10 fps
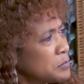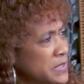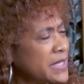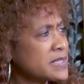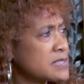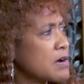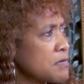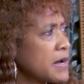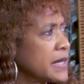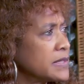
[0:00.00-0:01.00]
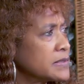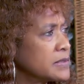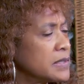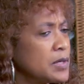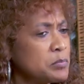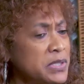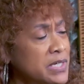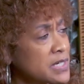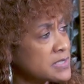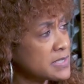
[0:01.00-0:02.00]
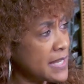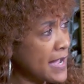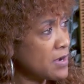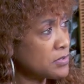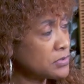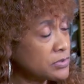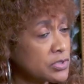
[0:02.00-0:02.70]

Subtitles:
But that's all right, because now